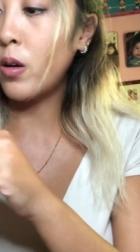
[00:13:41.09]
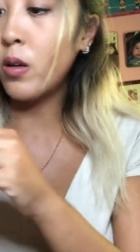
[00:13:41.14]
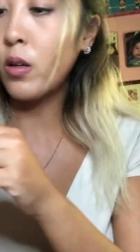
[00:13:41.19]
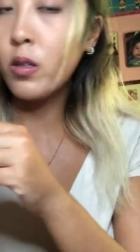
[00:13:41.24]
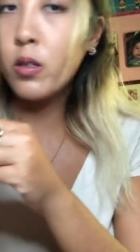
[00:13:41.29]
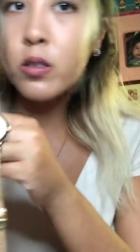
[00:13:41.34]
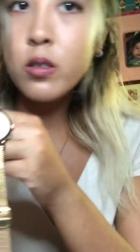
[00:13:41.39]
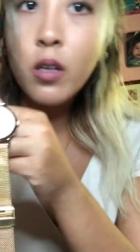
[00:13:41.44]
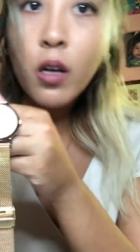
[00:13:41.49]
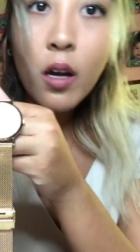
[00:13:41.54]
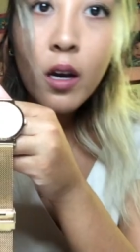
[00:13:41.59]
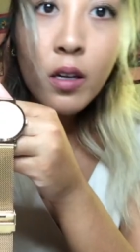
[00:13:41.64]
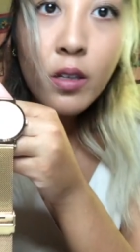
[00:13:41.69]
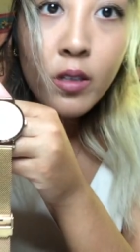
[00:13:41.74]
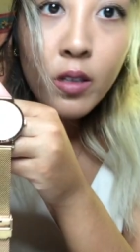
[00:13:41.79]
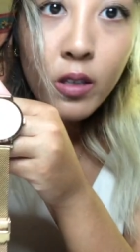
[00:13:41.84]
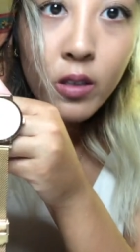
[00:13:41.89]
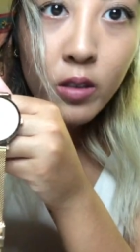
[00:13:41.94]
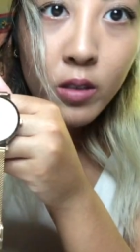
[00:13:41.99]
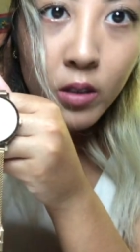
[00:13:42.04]
the
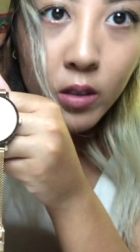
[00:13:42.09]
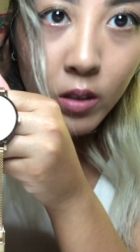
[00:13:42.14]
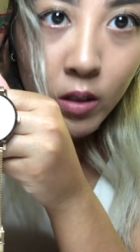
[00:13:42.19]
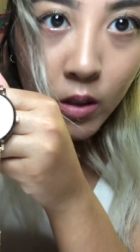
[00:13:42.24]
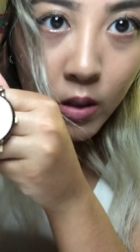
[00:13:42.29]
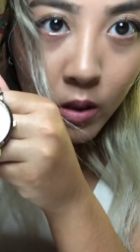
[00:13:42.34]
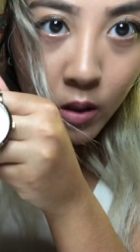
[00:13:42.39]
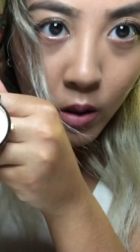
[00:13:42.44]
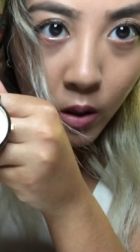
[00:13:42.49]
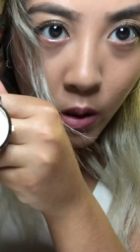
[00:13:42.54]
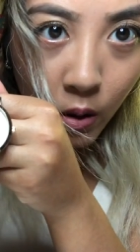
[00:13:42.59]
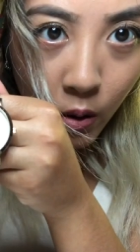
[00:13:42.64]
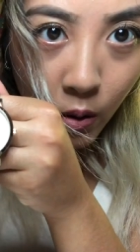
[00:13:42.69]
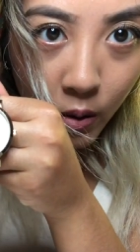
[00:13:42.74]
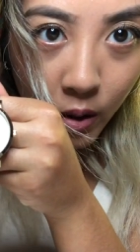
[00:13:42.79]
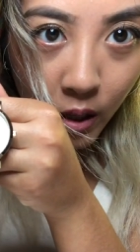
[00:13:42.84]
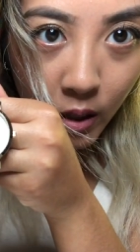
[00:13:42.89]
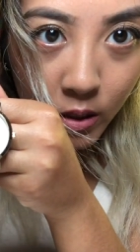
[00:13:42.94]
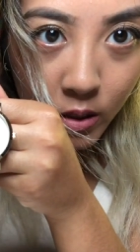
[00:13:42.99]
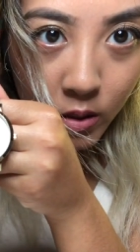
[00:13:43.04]
sizes. Oh
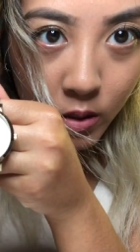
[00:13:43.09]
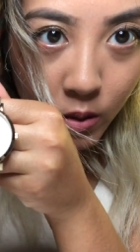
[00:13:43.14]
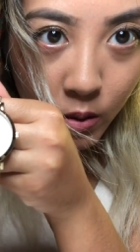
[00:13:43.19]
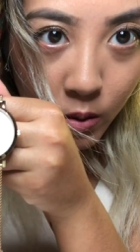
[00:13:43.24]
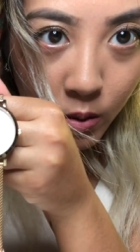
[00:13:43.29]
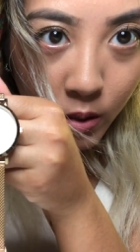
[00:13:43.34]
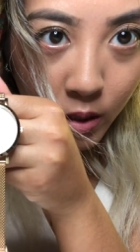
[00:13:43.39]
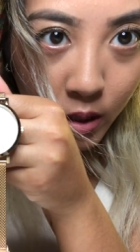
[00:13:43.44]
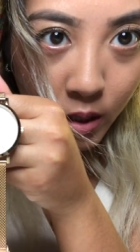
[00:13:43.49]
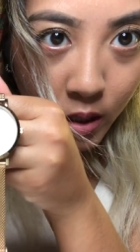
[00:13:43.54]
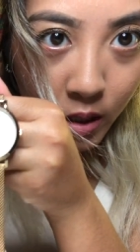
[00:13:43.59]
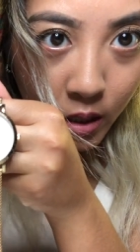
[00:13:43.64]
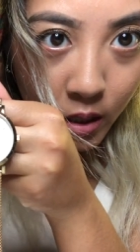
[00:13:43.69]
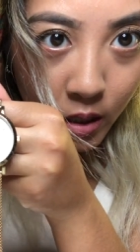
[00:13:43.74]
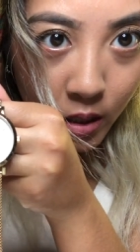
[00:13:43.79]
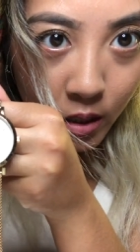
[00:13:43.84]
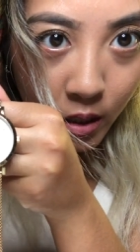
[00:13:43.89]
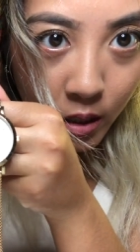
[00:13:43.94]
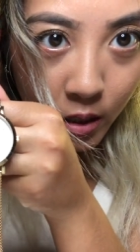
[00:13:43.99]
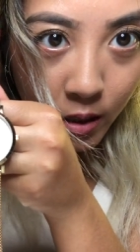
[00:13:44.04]
yeah, so it
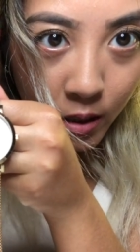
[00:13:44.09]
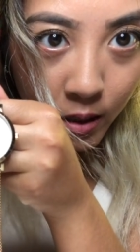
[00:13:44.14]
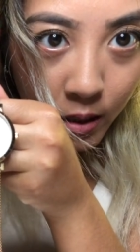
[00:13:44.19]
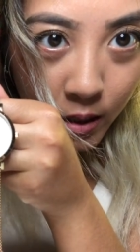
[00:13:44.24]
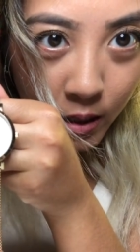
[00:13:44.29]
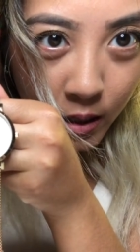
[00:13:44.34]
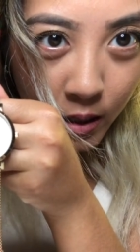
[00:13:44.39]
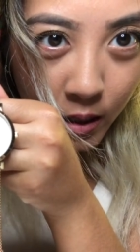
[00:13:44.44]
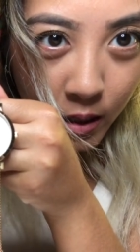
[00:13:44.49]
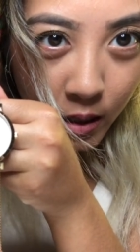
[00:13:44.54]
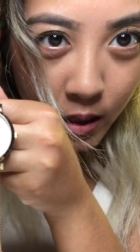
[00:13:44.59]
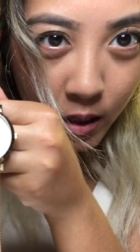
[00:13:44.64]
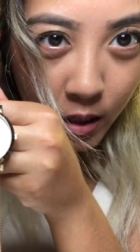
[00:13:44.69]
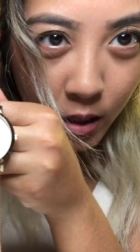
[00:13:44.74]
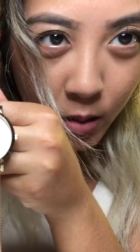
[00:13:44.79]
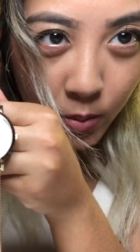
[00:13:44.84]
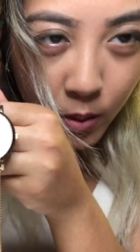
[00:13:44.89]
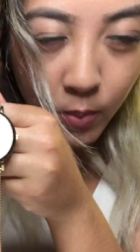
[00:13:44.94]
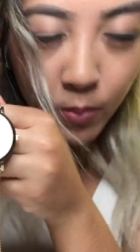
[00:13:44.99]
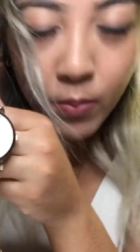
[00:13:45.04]
is a
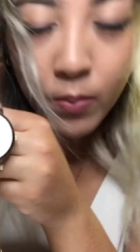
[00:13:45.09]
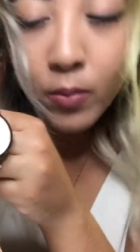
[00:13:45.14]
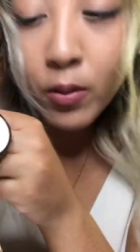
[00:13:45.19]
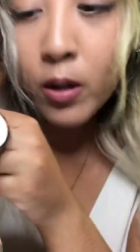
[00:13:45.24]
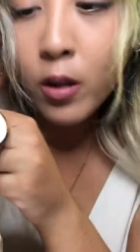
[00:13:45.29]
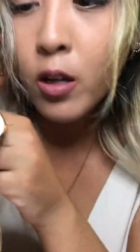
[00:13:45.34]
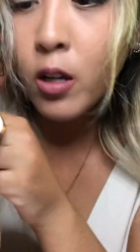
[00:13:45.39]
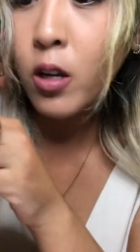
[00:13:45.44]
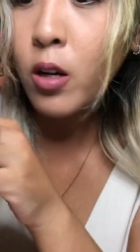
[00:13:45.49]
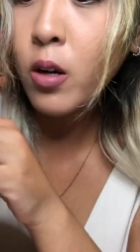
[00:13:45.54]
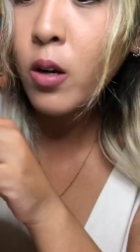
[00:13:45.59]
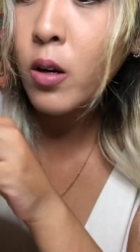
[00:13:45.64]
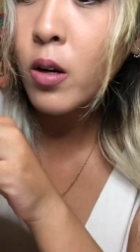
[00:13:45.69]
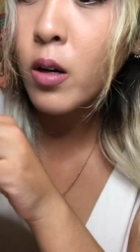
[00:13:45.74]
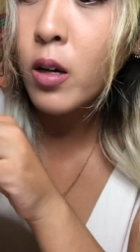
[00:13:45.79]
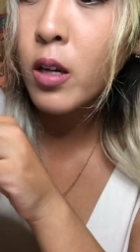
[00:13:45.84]
little bit bigger.